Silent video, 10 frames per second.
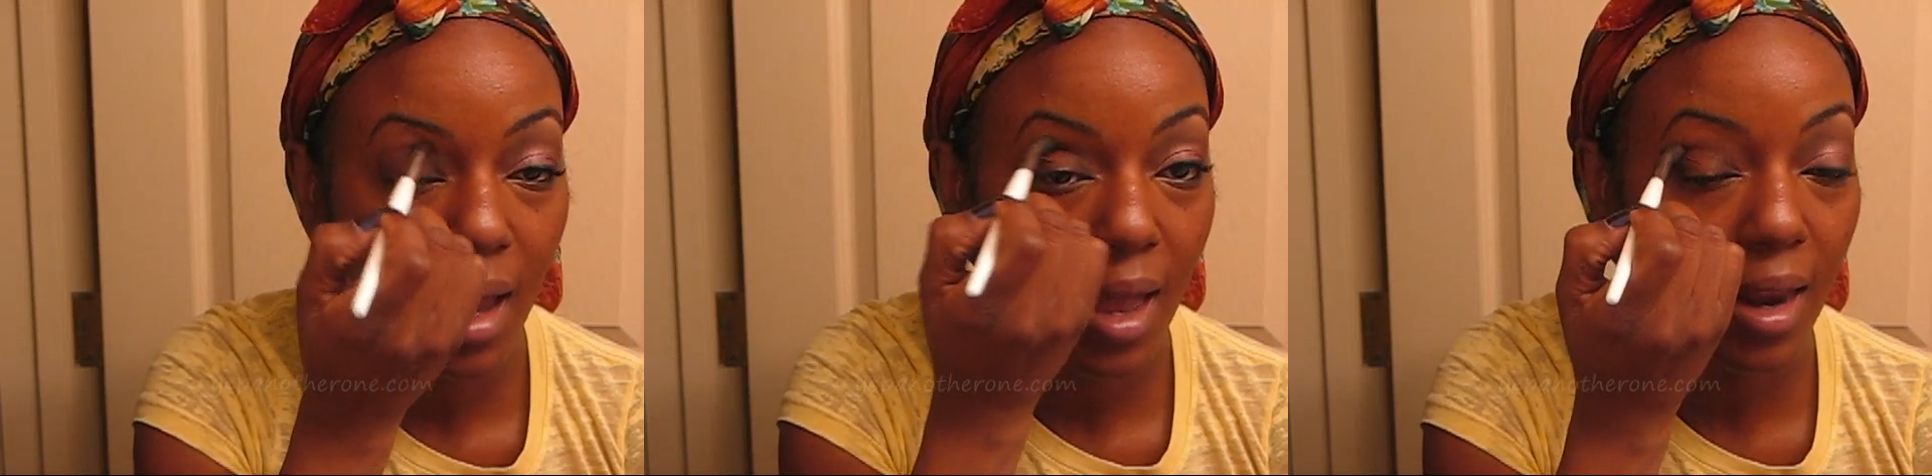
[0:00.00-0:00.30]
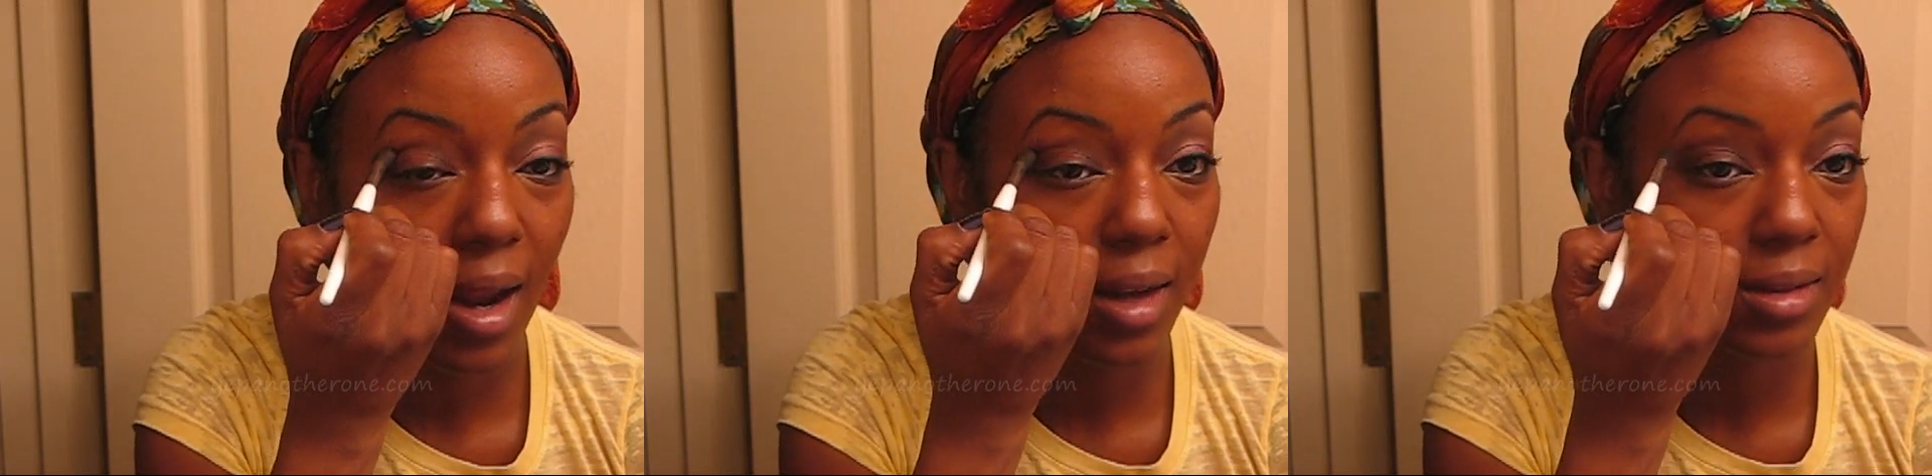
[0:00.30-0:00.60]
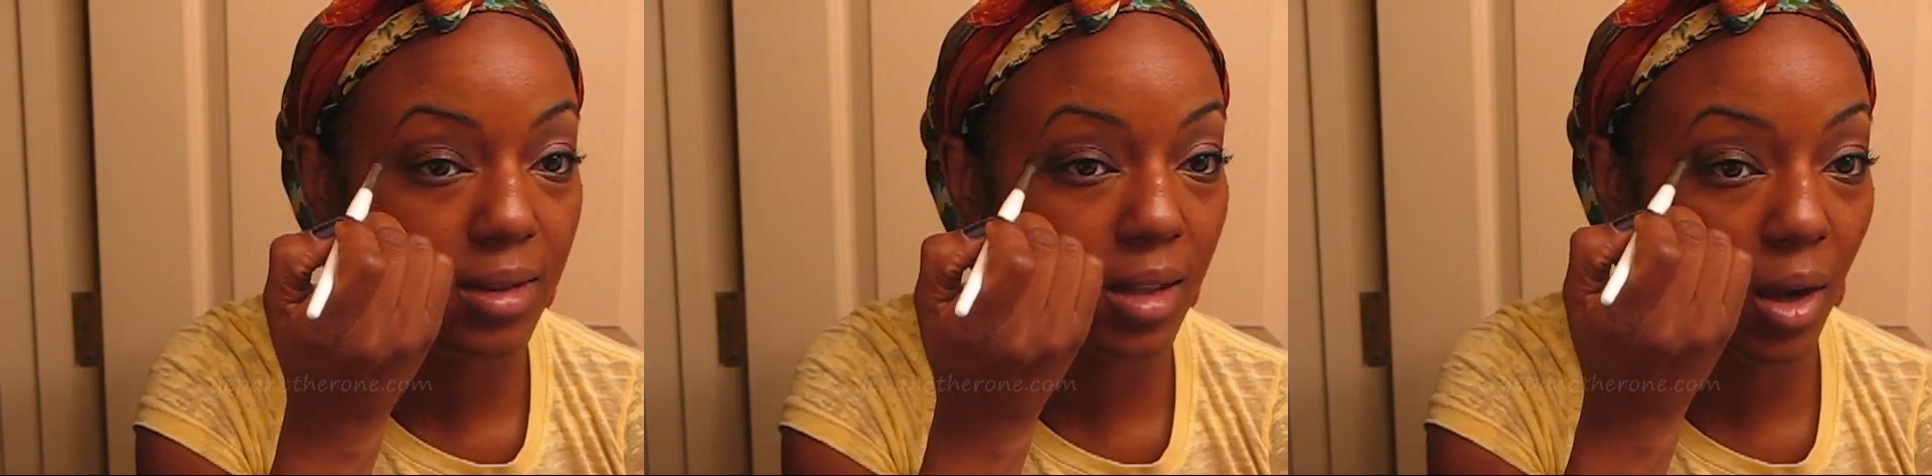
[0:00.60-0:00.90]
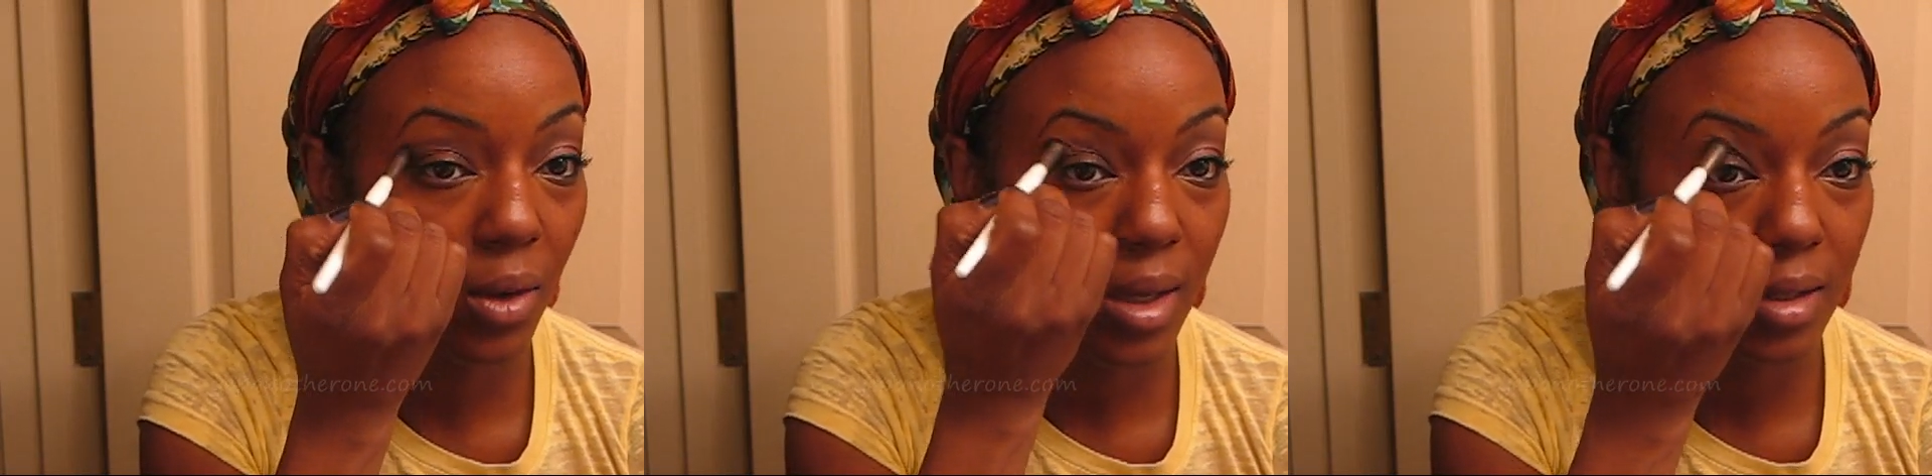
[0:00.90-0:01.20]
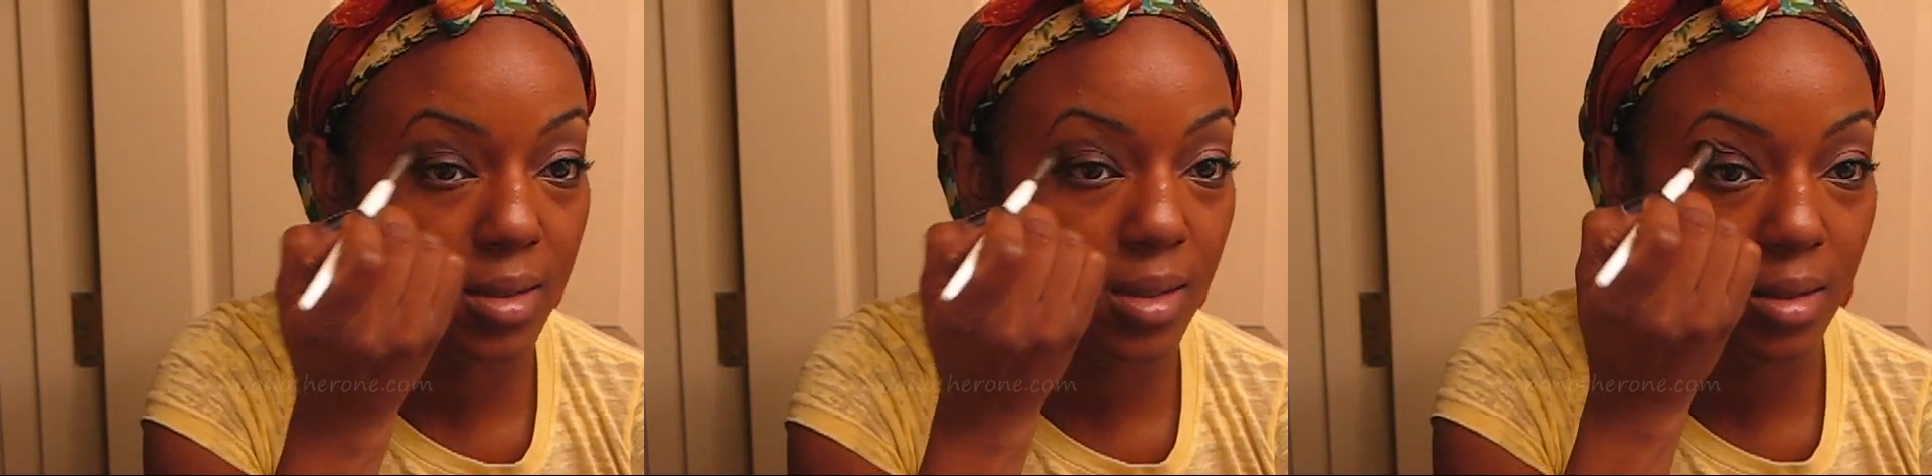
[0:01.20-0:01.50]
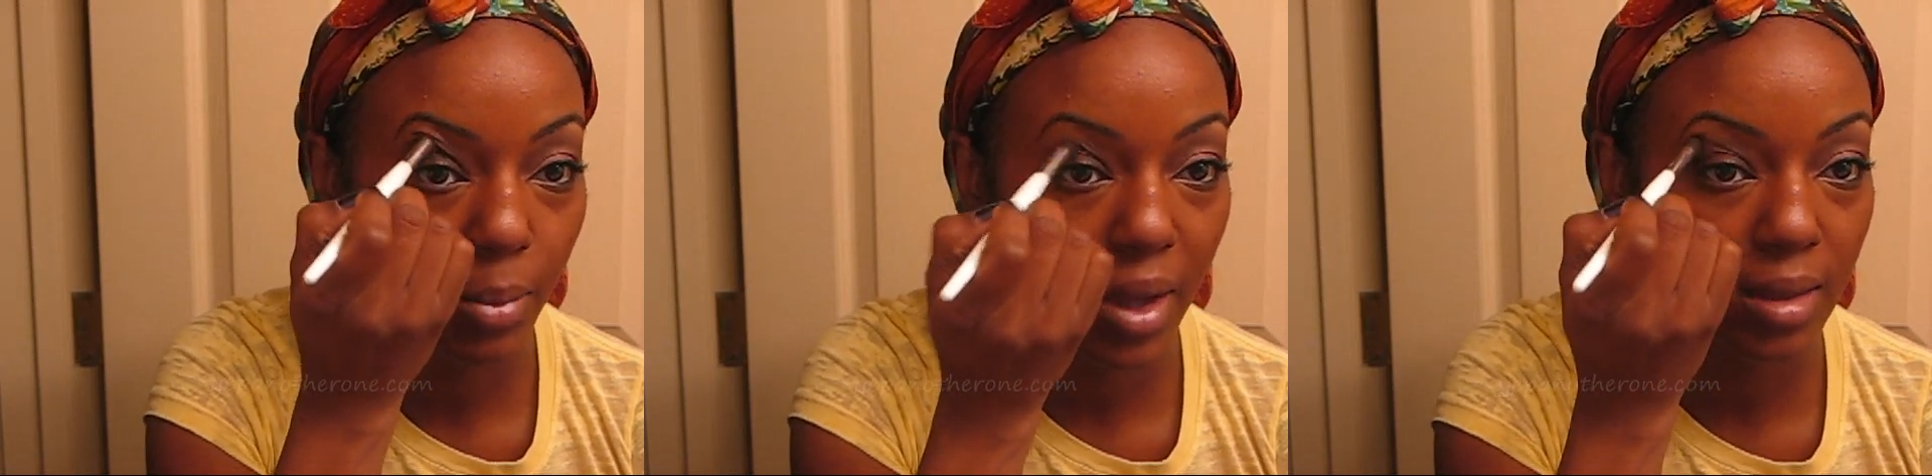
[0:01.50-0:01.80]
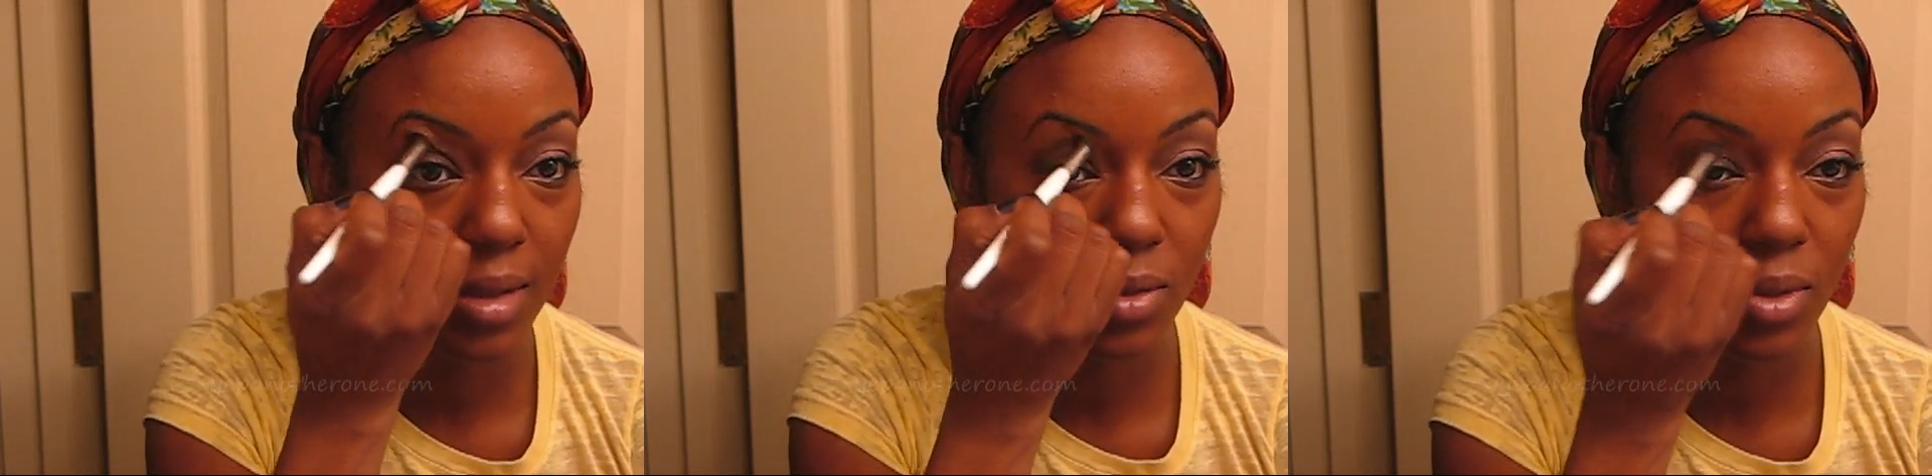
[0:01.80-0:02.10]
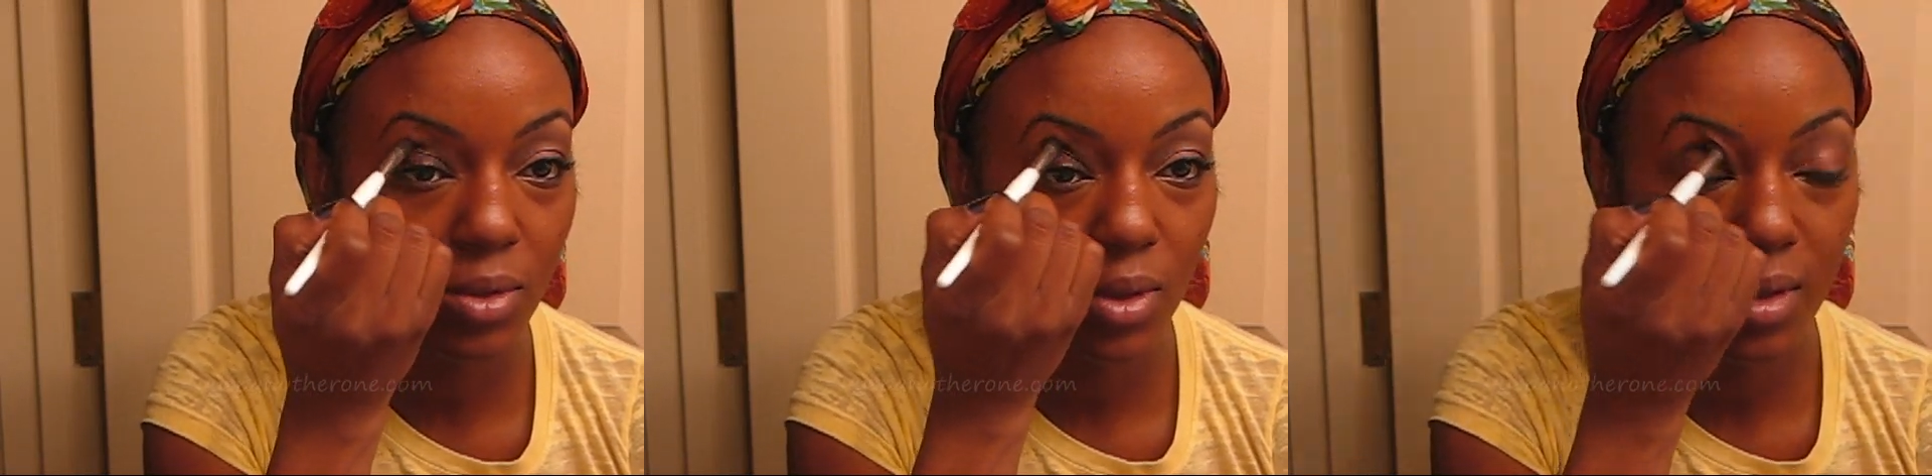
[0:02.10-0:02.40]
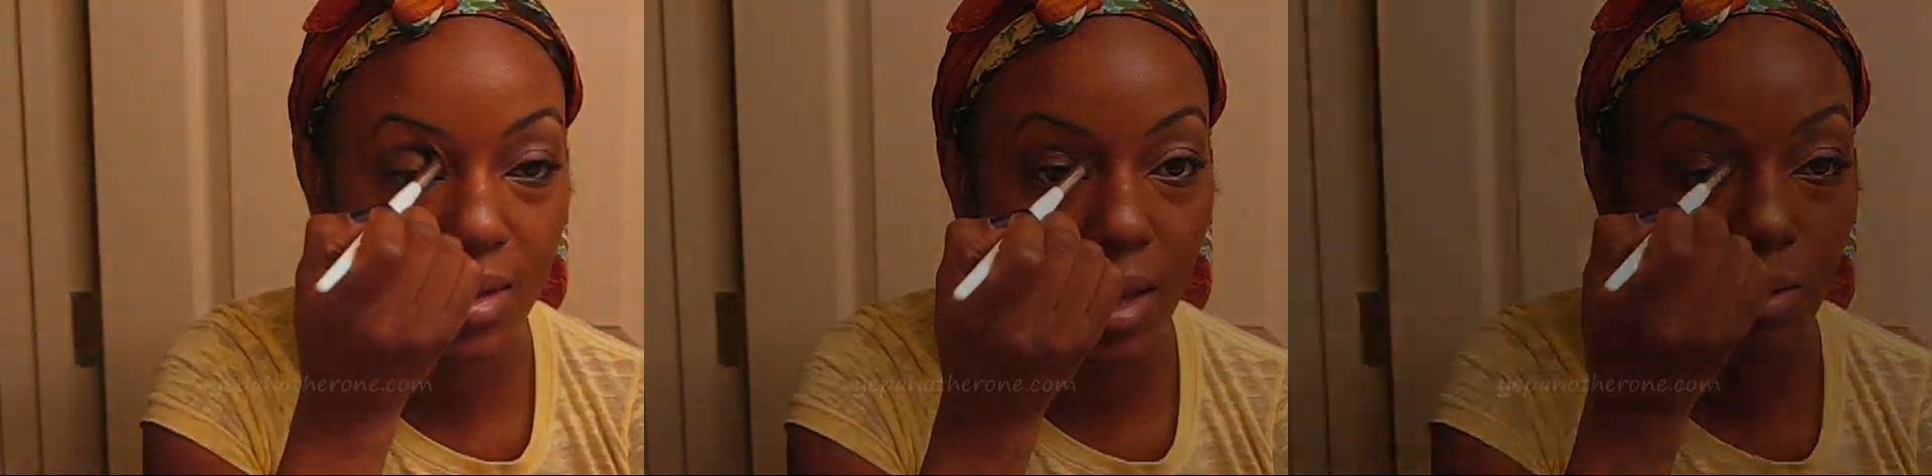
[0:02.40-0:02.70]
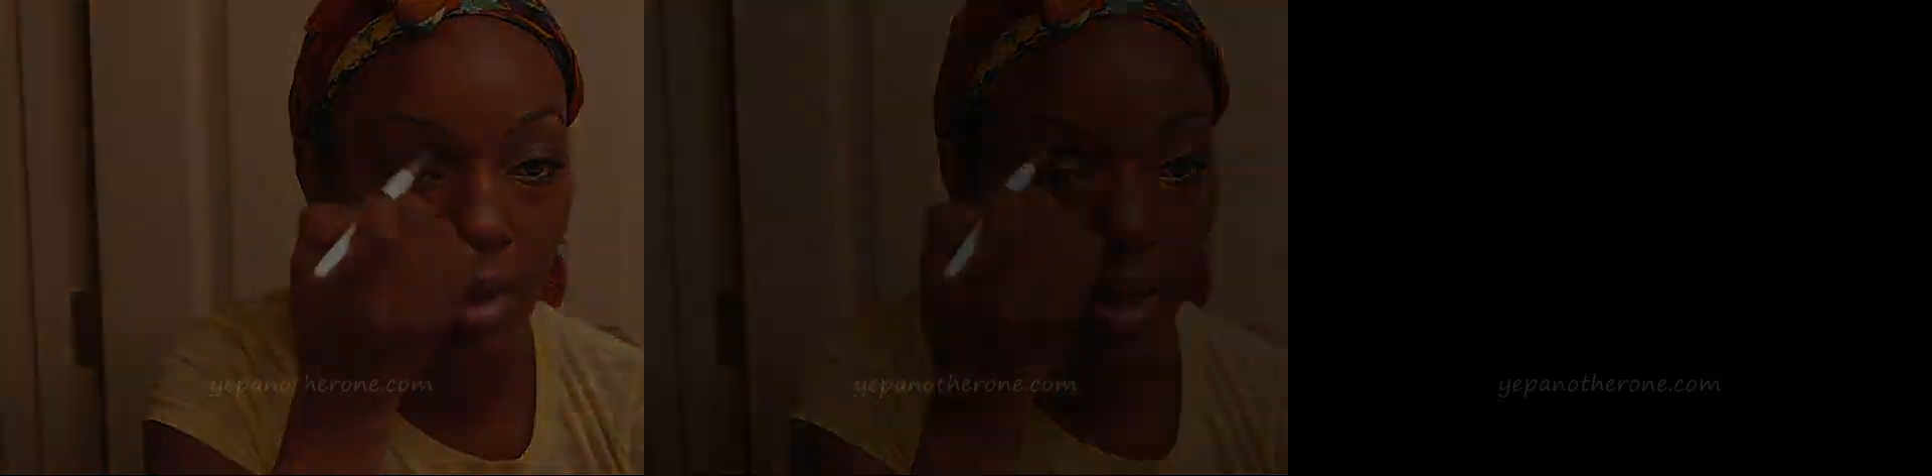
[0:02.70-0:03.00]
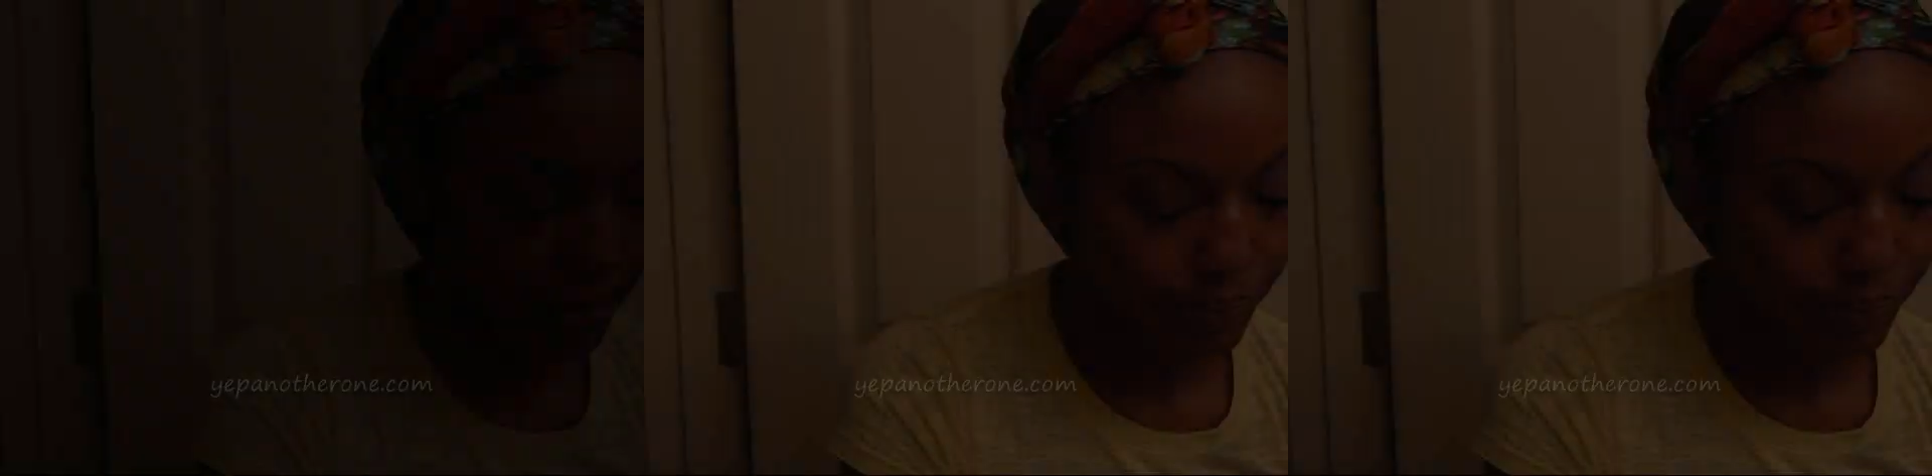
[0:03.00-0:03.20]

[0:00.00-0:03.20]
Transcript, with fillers: And I don't anticipate this one doing the same thing